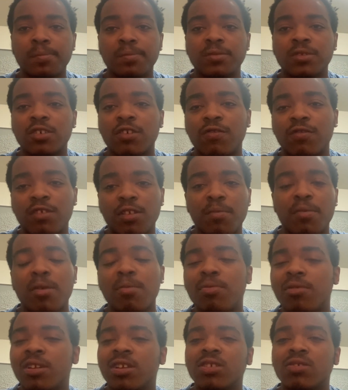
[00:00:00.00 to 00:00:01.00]
So for the
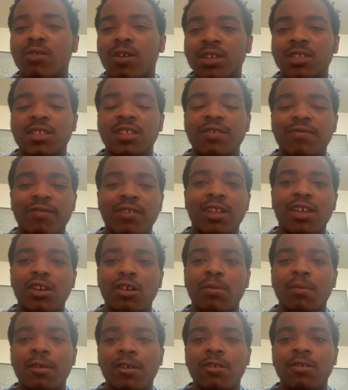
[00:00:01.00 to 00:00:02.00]
people that's watching this video,
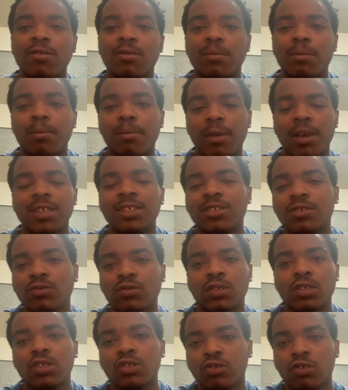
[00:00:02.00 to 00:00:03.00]
bro, make sure you
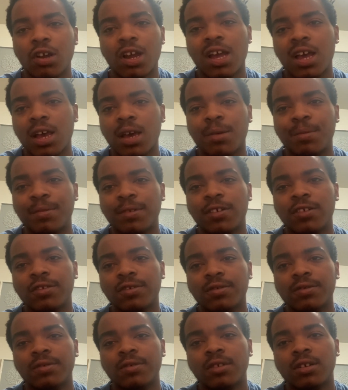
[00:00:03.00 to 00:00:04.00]
subscribe, bro.
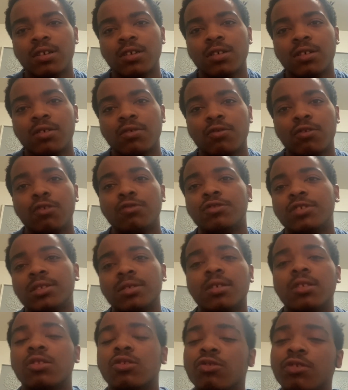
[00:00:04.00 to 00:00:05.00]
Roach is
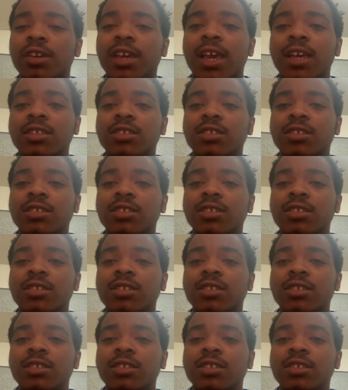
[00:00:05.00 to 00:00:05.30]
the 3K